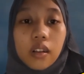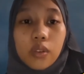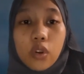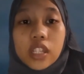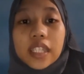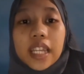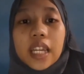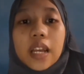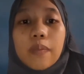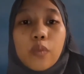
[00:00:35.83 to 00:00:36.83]
roles
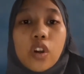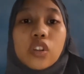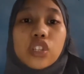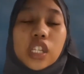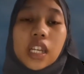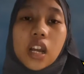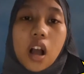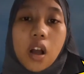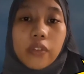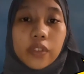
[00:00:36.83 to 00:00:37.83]
in the production
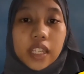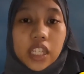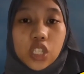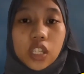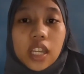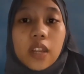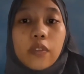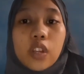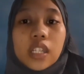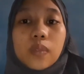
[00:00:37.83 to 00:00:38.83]
of each
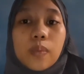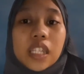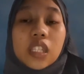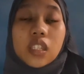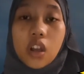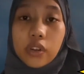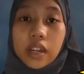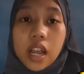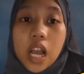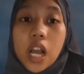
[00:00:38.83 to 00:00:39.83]
individual speech sound.
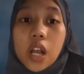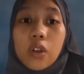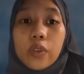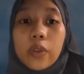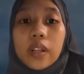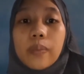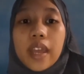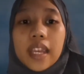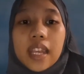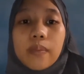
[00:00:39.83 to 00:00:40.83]
We will
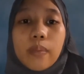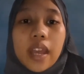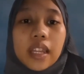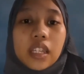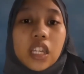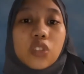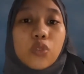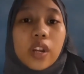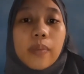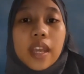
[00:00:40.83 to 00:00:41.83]
begin by
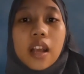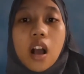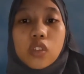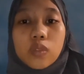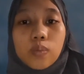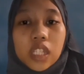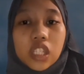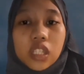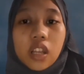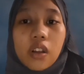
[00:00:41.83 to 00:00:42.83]
describing how speech
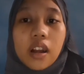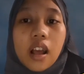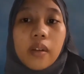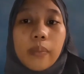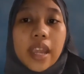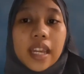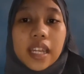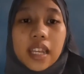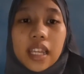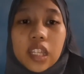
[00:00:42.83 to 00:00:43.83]
sounds are made
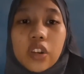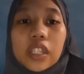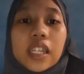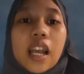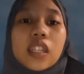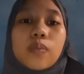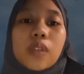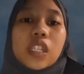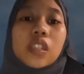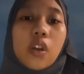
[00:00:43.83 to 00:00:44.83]
in nearly a
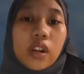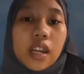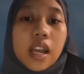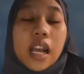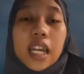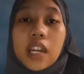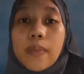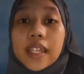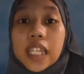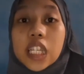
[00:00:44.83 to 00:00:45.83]
speech sound.
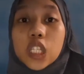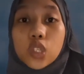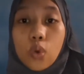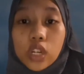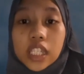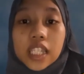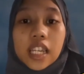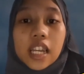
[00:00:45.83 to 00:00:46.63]
The basic source